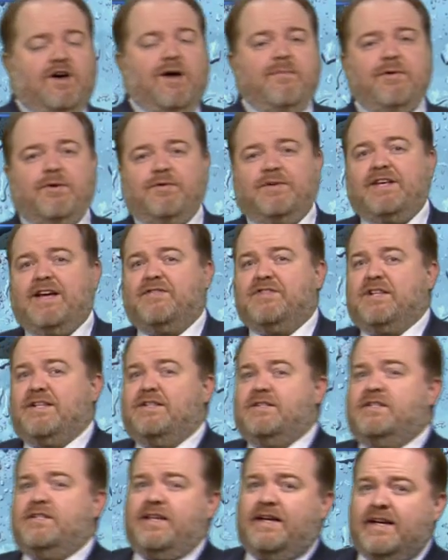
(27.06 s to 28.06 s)
so I'm going to really have to
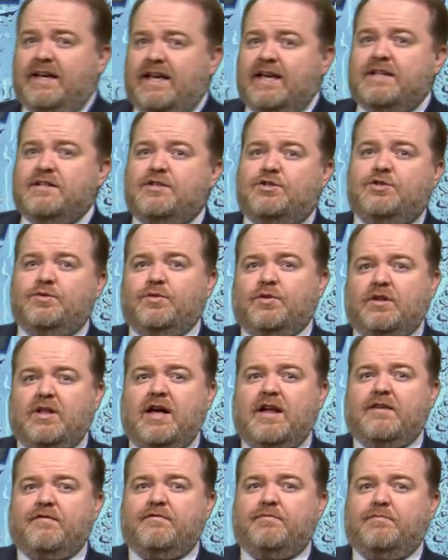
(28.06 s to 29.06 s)
dig into a
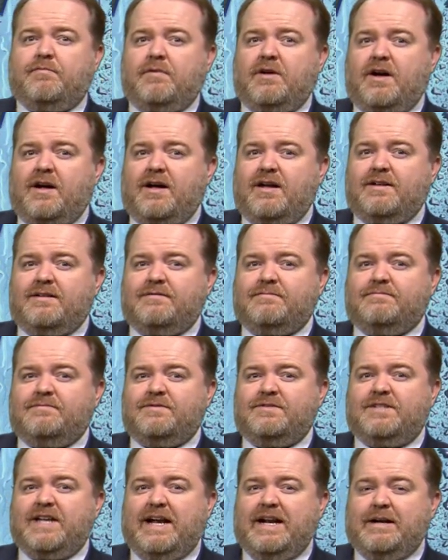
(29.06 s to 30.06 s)
lot of uh,
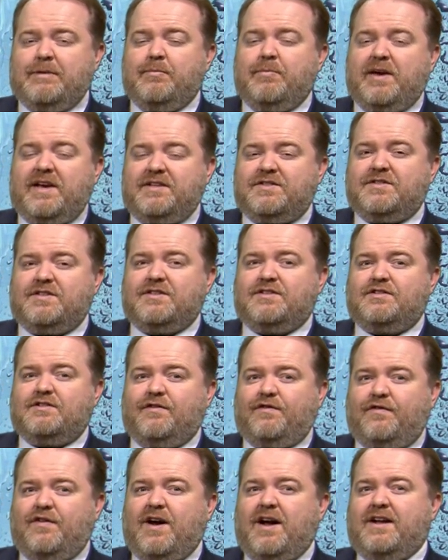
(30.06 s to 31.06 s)
databases
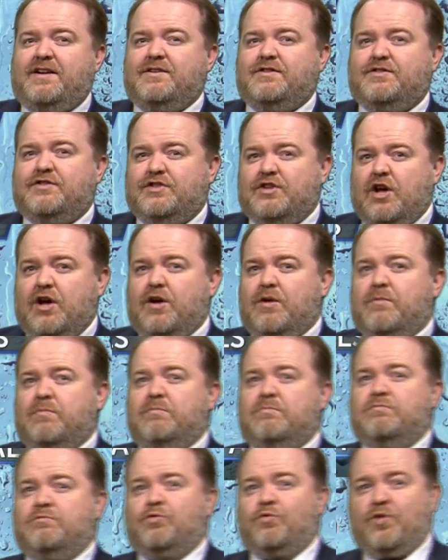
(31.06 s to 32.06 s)
to find
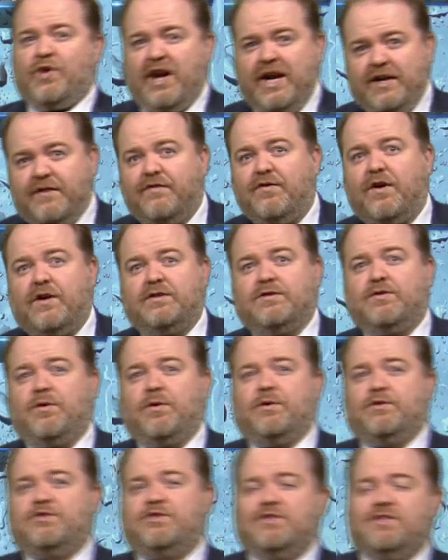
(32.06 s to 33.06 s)
some rainfall
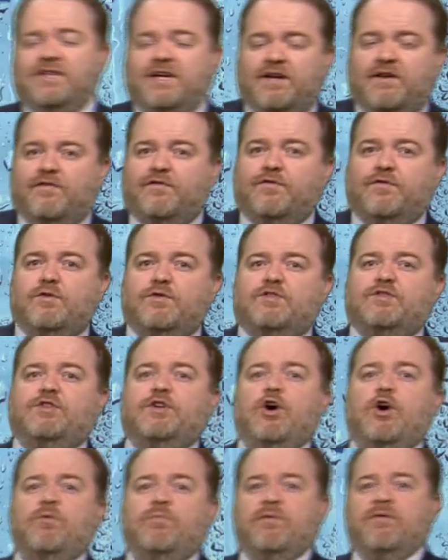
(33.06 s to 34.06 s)
totals just to get a full
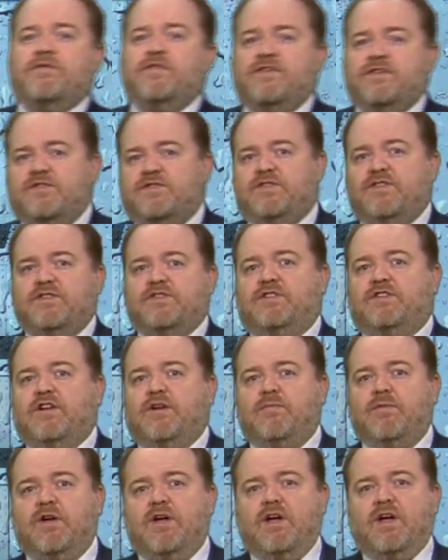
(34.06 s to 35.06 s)
scope of this
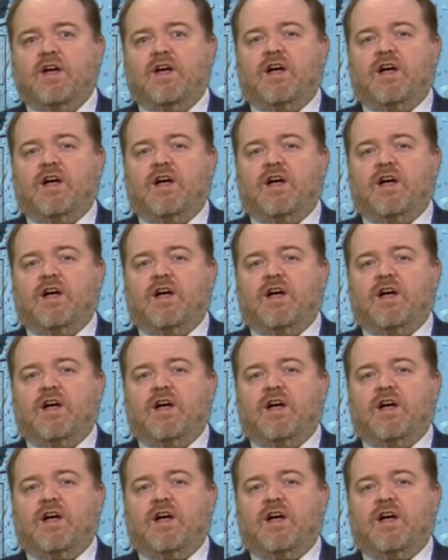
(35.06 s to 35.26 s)
system,